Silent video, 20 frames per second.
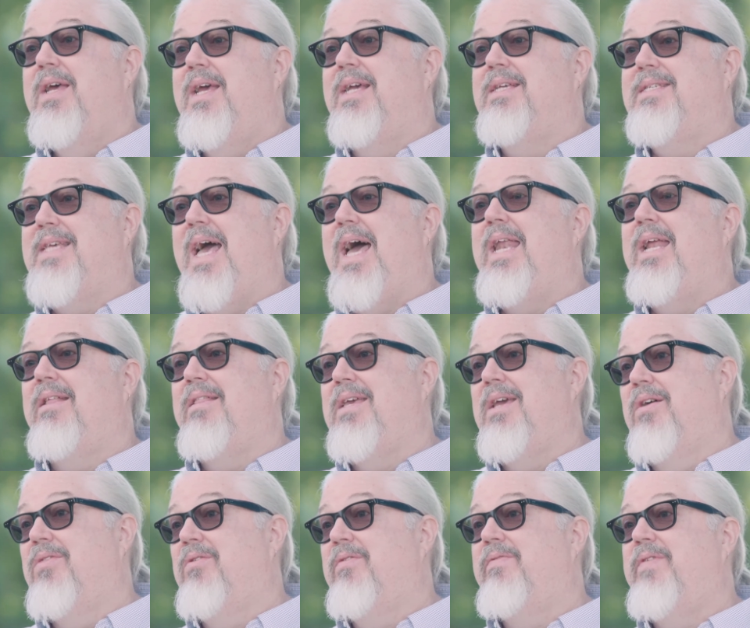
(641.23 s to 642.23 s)
is adding
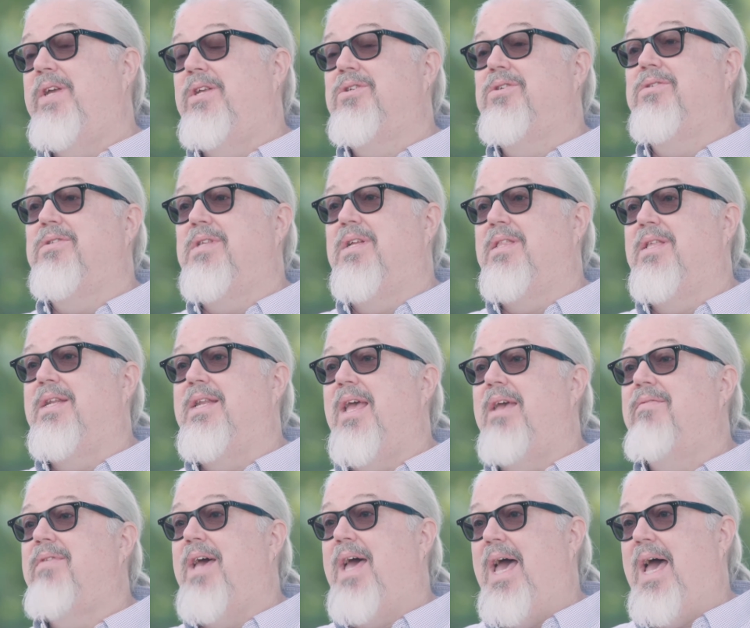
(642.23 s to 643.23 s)
the other features that the
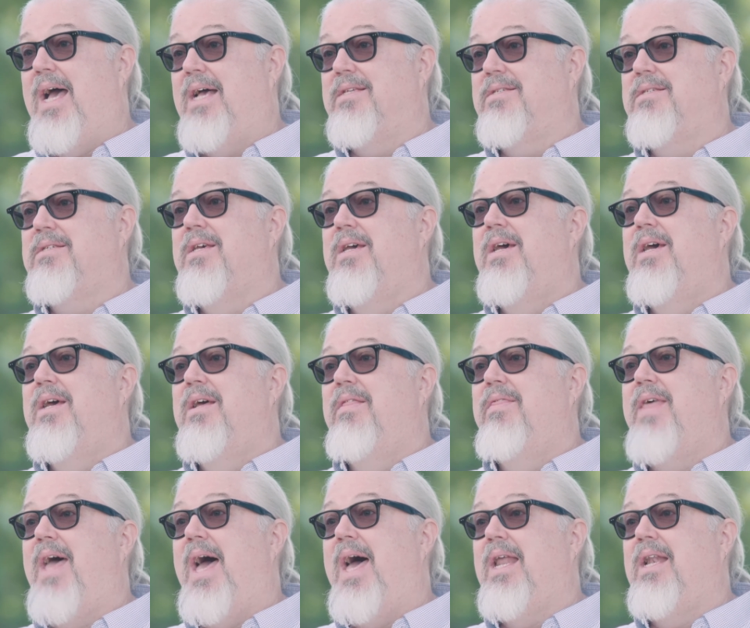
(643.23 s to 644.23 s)
Deva has
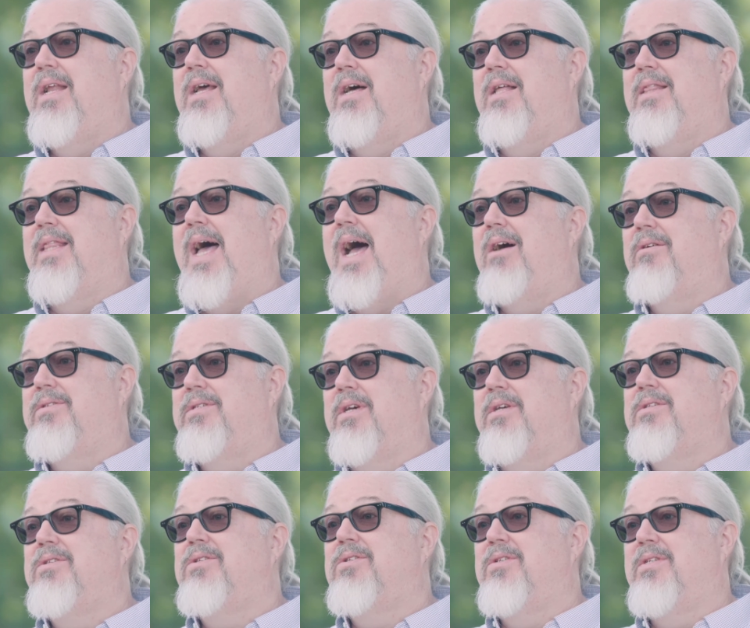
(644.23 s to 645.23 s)
that allows
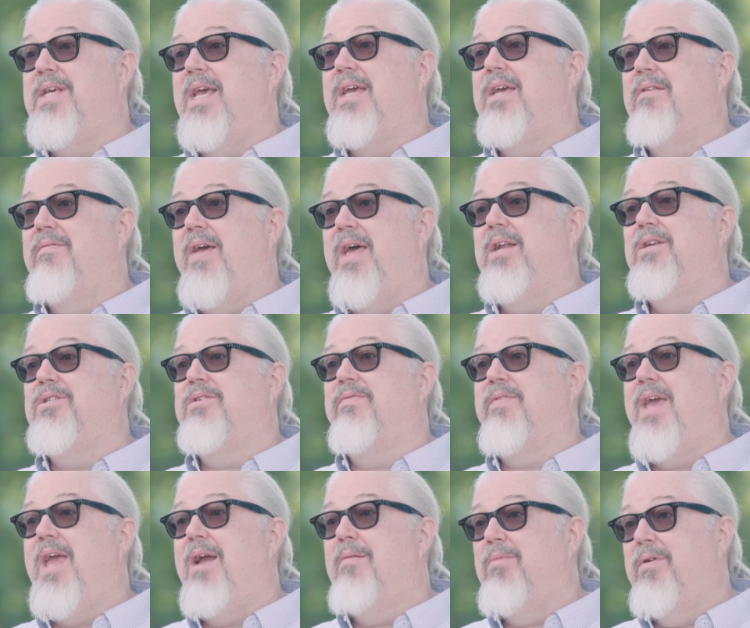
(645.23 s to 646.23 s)
us to take advantage
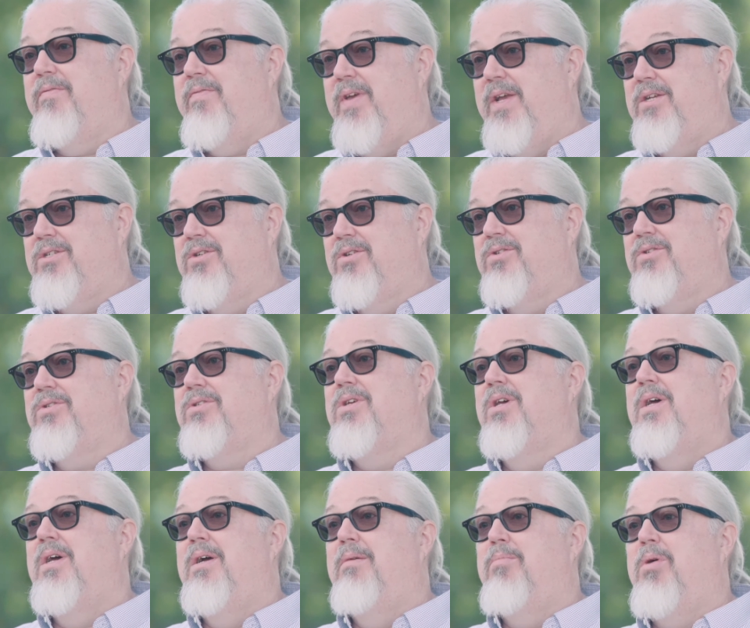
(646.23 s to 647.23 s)
of camera features,
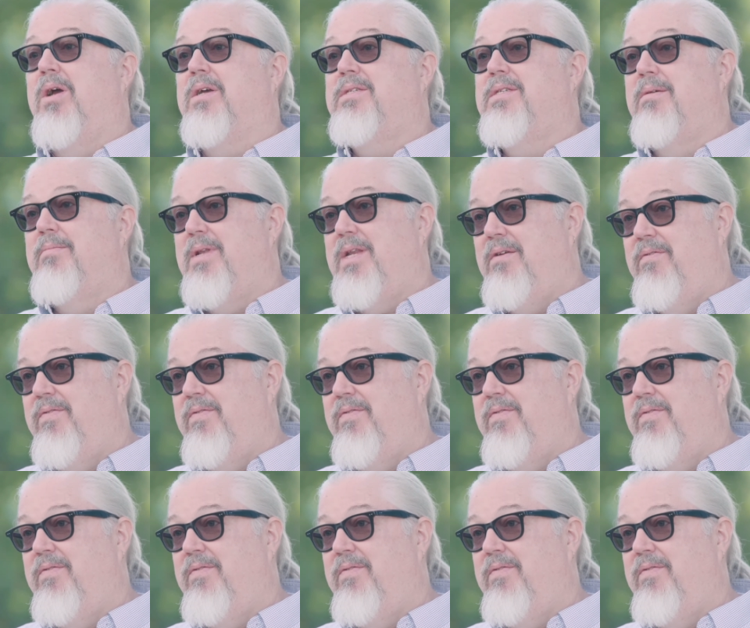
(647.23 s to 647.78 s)
proximity